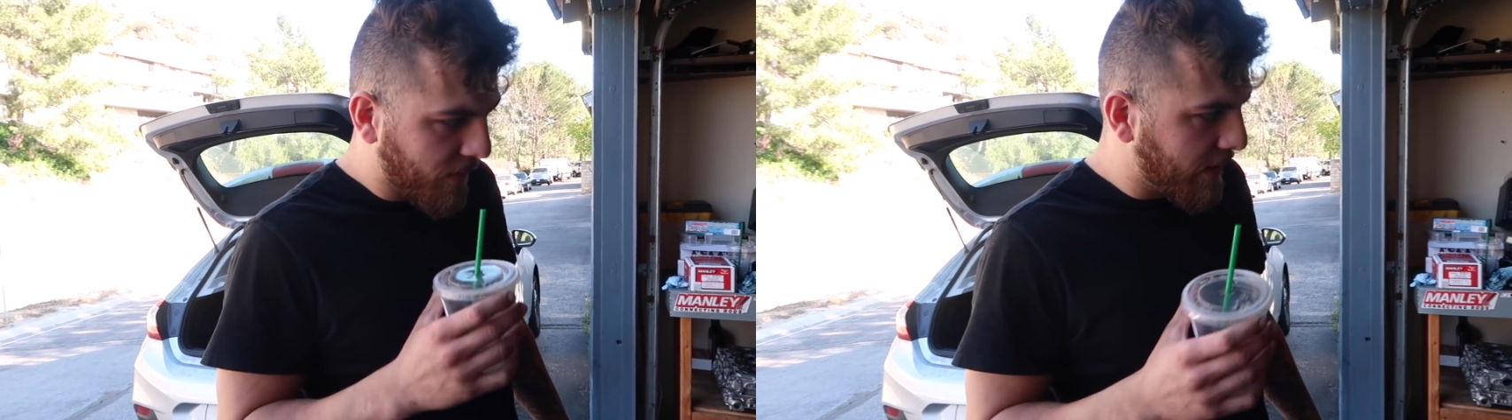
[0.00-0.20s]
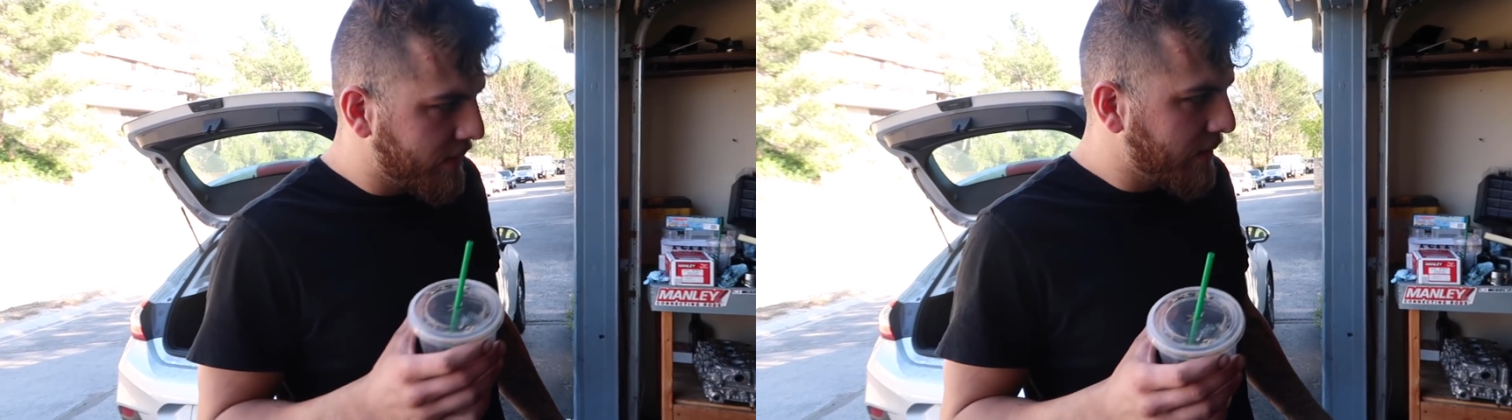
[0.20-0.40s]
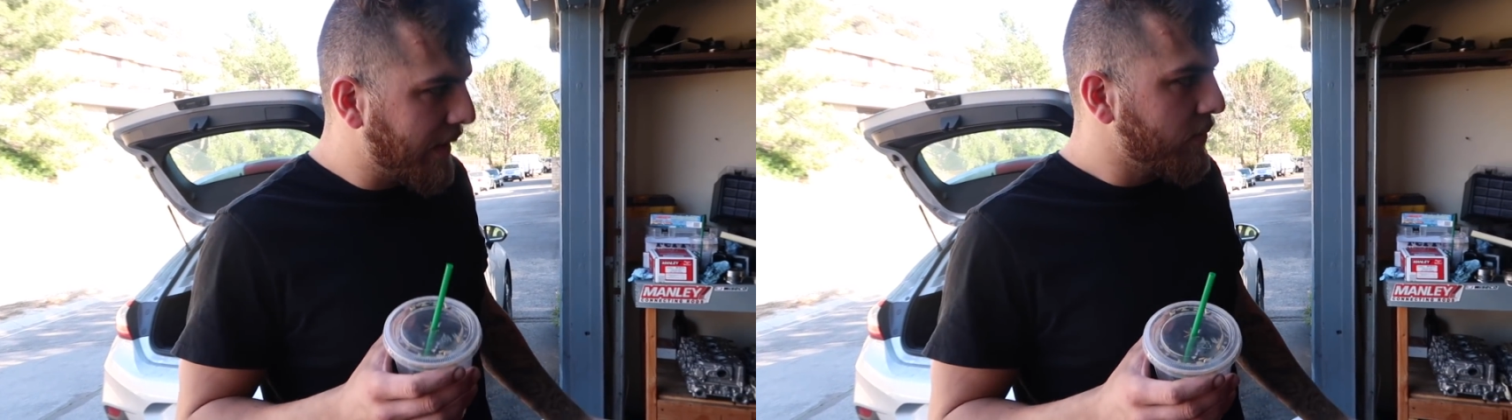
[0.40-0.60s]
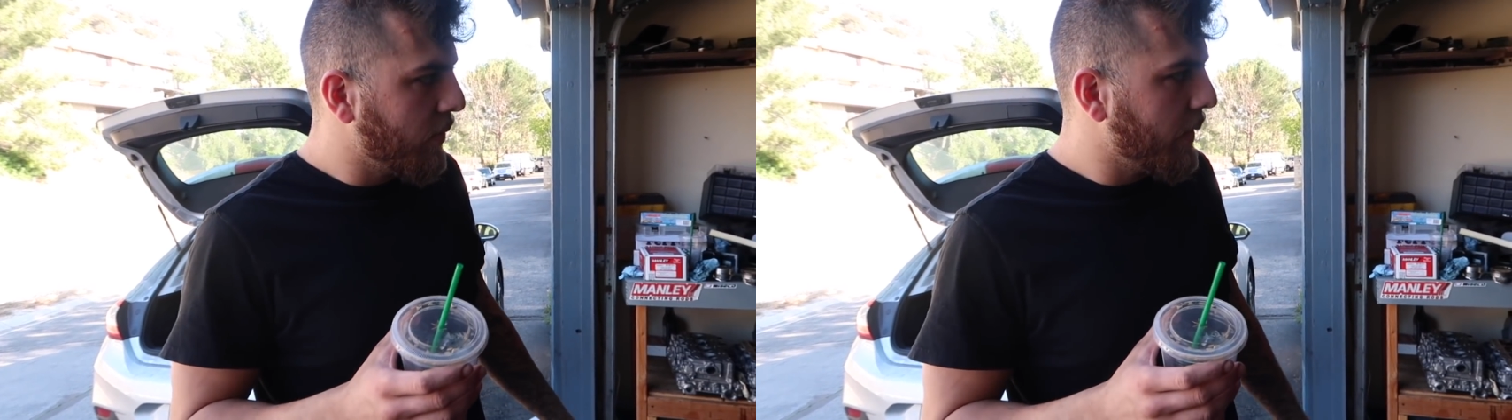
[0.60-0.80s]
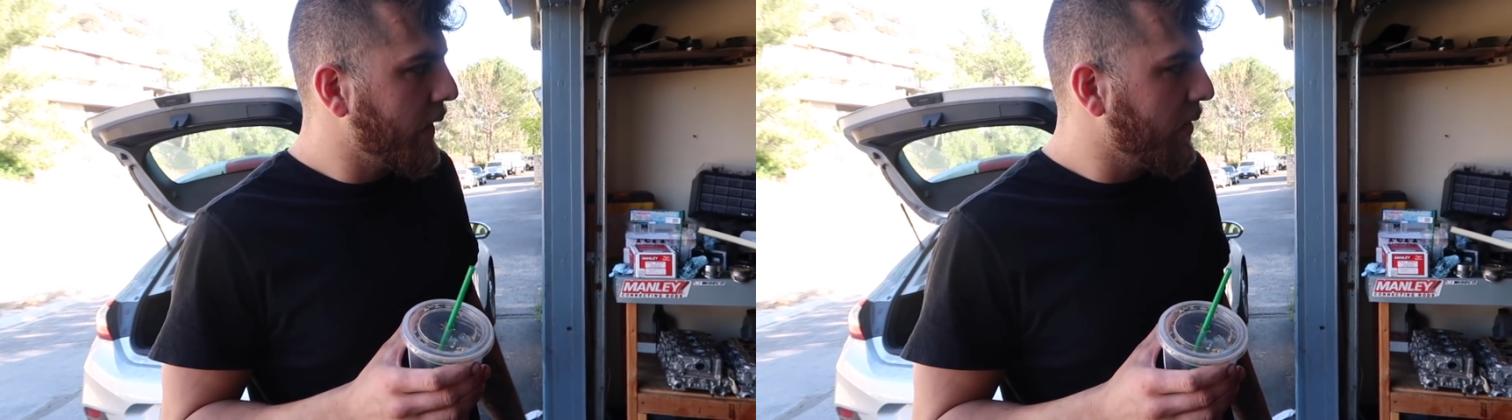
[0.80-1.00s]
That's
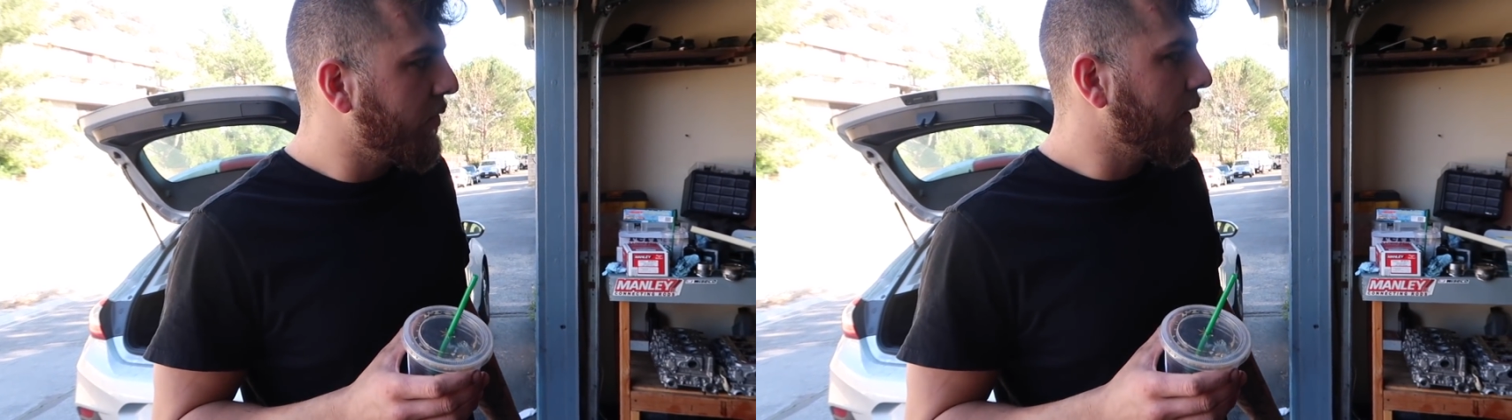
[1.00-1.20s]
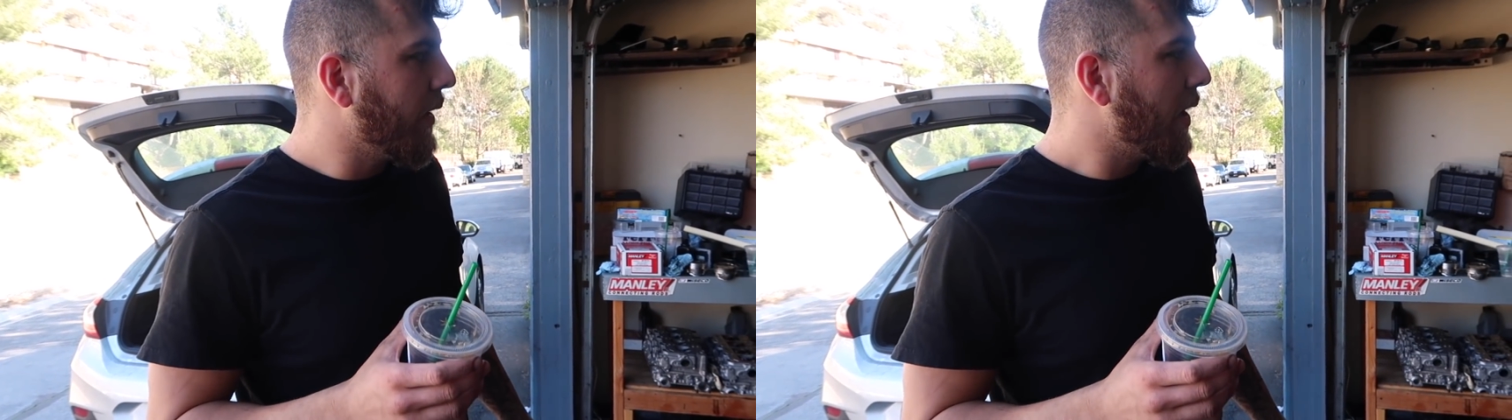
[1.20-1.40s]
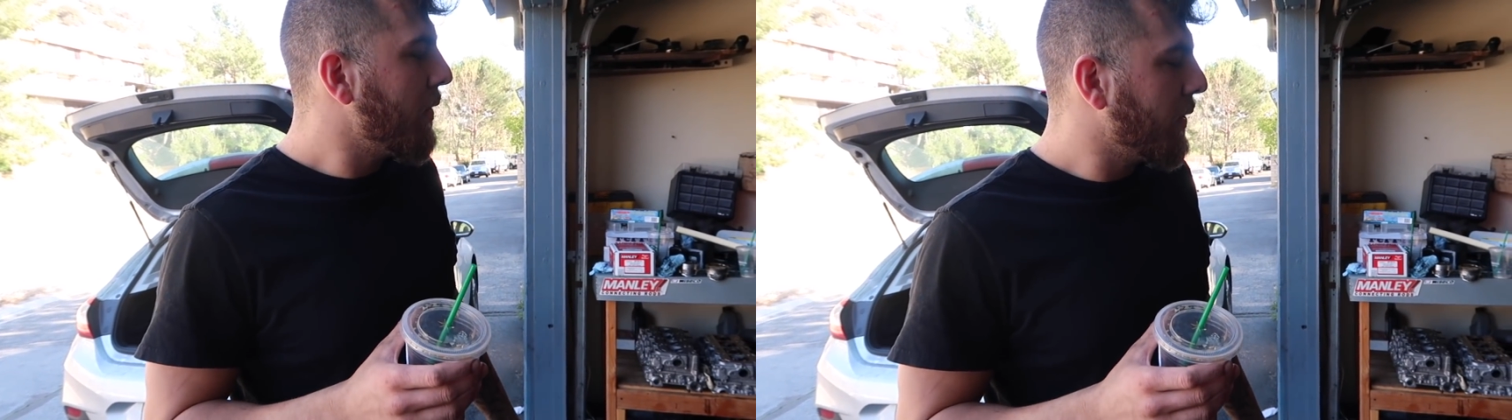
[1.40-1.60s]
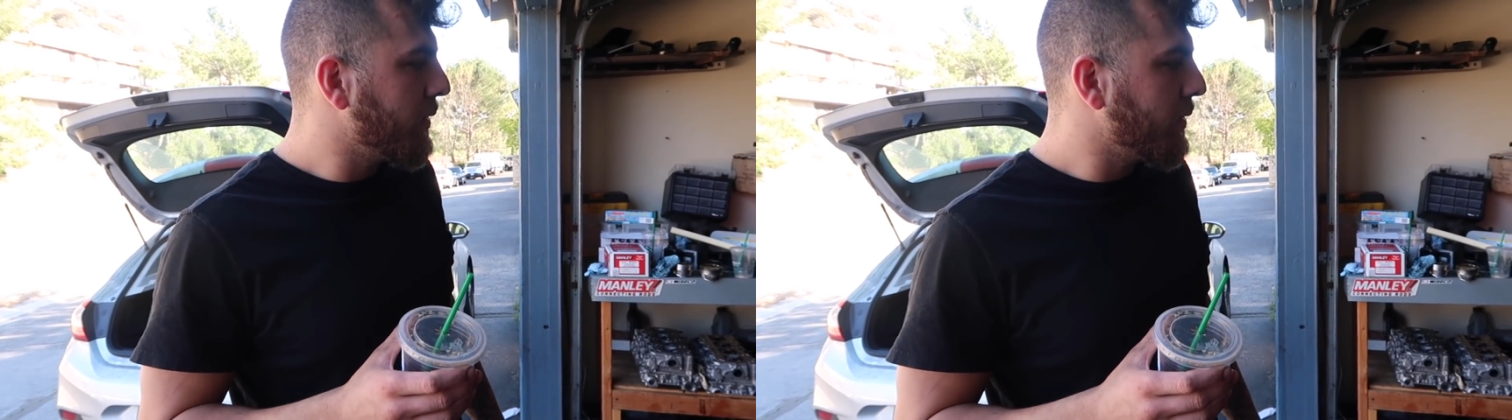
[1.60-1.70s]
what we got to figure out now.